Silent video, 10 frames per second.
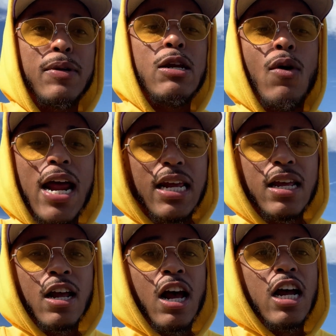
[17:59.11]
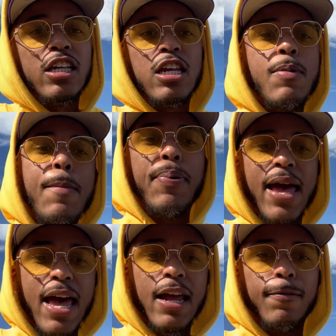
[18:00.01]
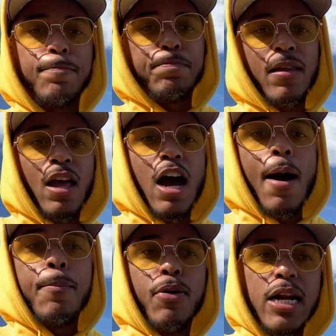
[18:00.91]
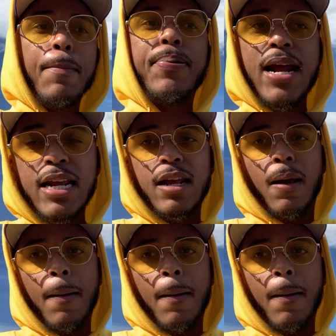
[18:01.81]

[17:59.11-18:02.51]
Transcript: ready to be paying a pretty penny